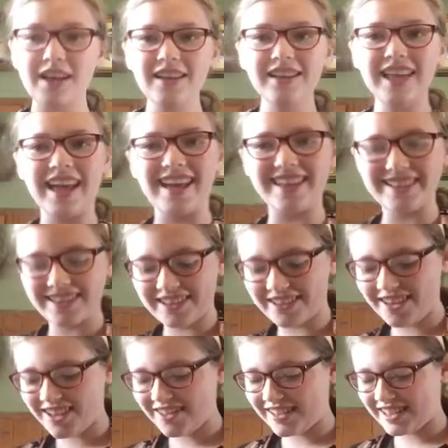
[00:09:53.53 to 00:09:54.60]
Okay, they're
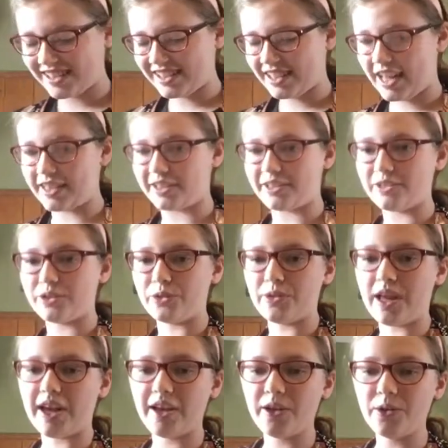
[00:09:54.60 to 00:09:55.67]
all whisked together. So
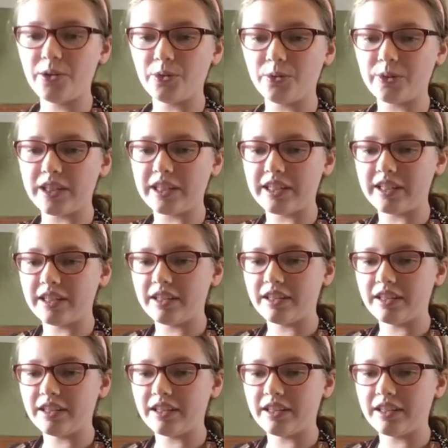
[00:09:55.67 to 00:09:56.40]
now we